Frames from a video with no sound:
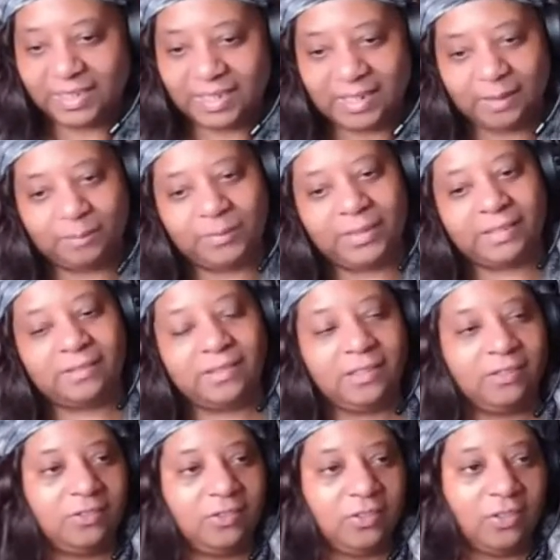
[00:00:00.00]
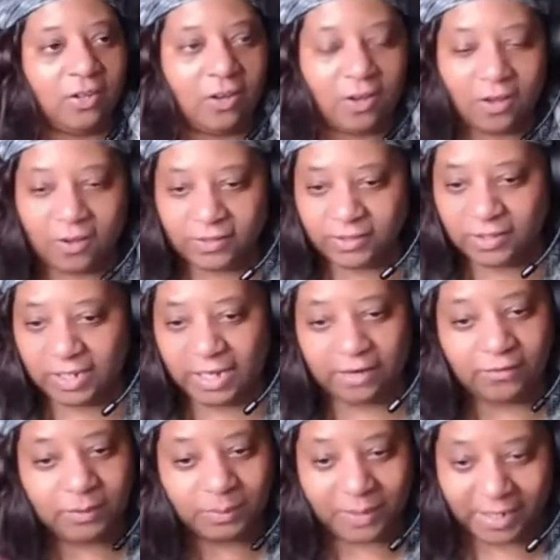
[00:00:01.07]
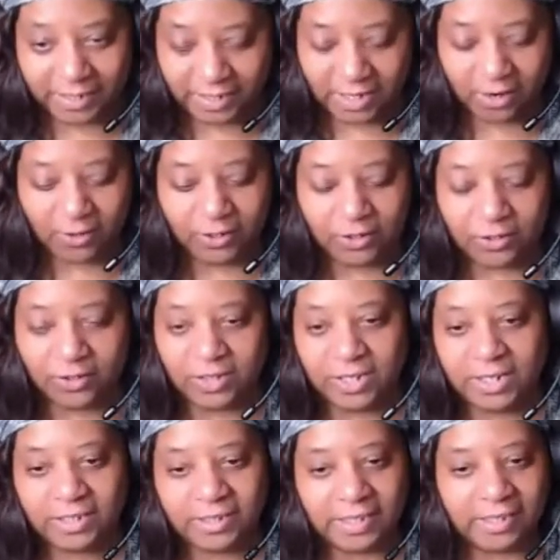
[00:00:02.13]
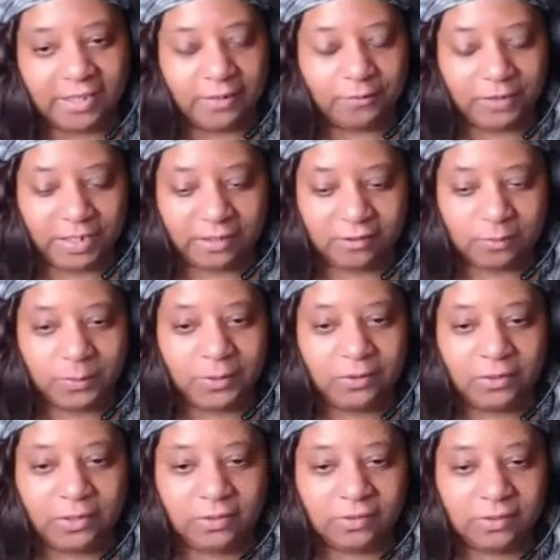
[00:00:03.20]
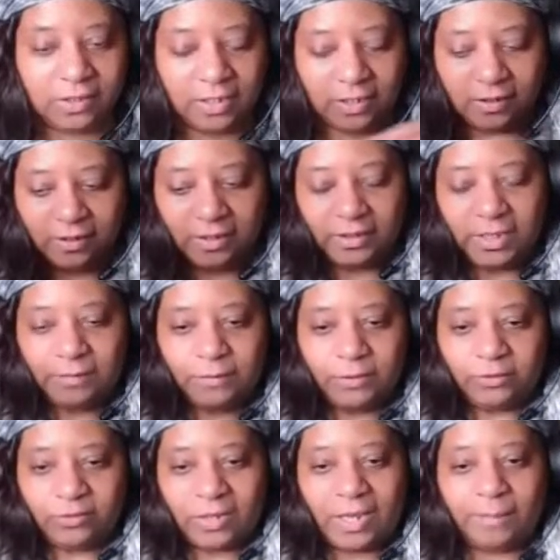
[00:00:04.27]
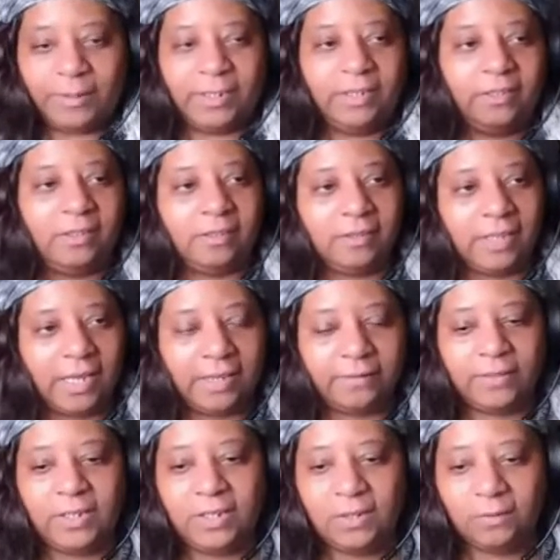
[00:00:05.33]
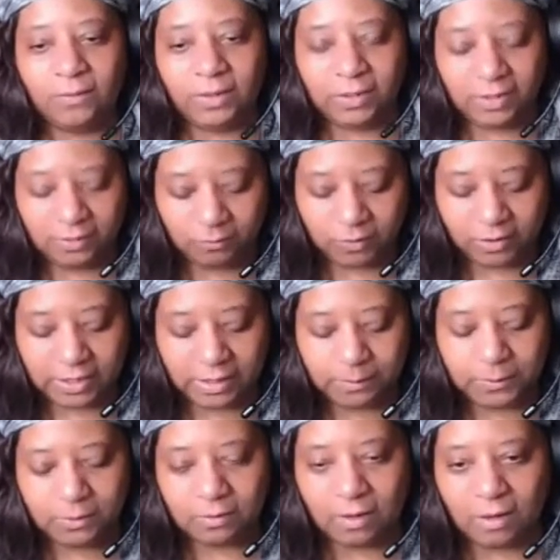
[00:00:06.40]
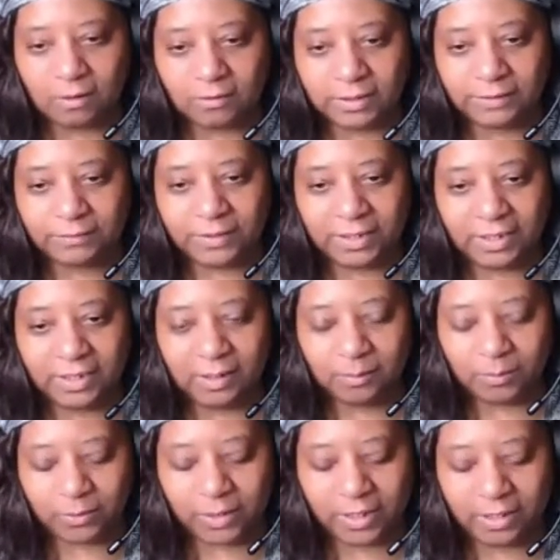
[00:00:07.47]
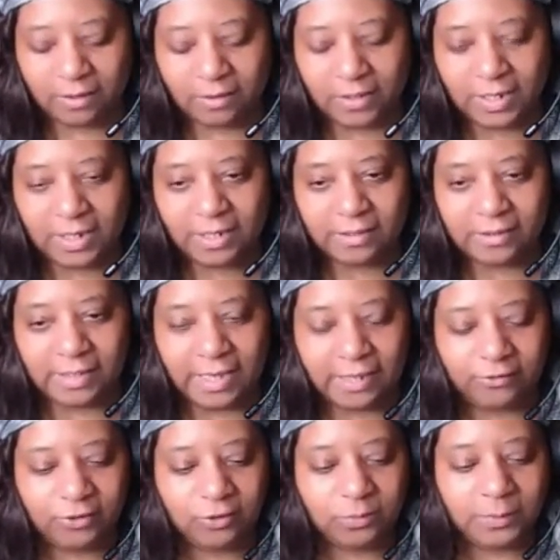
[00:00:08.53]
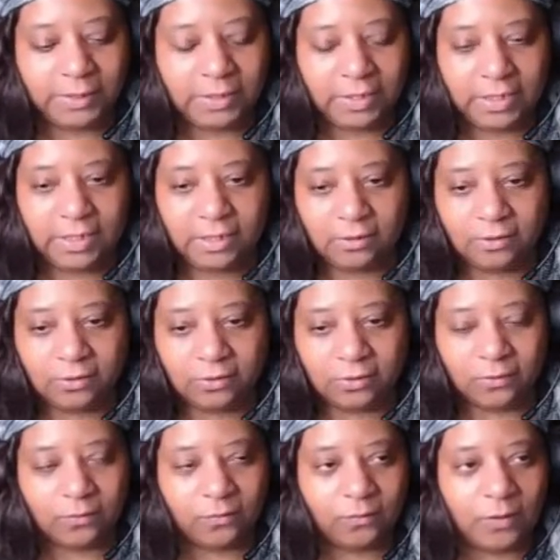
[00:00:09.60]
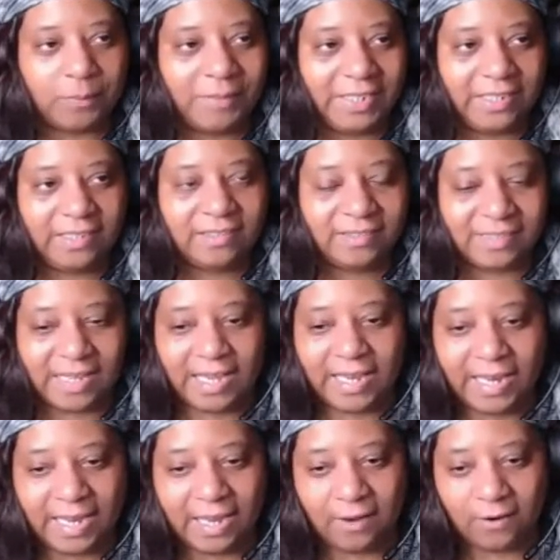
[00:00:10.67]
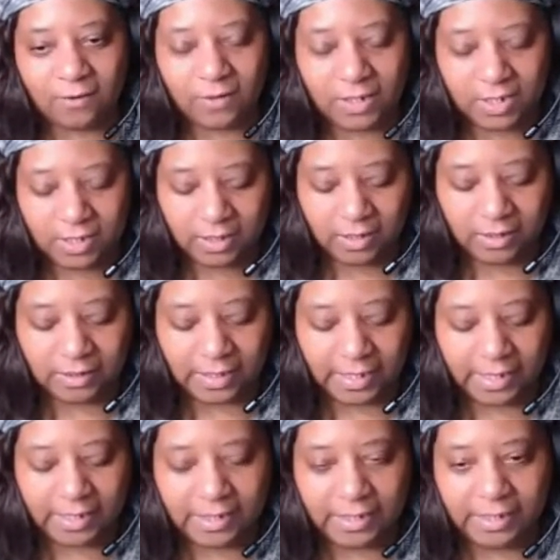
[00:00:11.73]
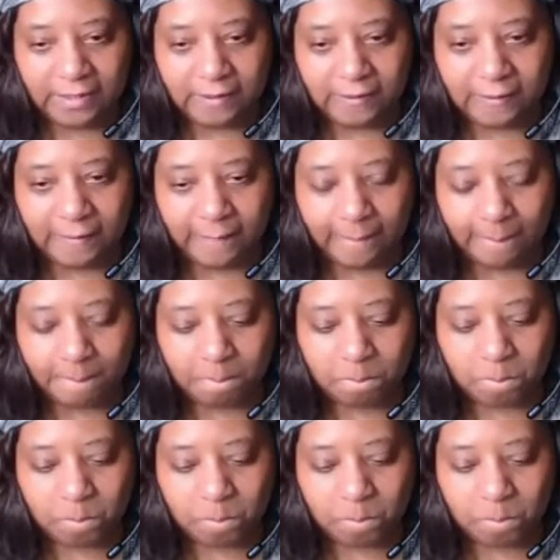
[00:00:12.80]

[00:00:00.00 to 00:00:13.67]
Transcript: and blessings to all everybody out here that have experienced a level of trauma in their life. We will keep you all lifted in prayer that you be healed from the inside out and that, and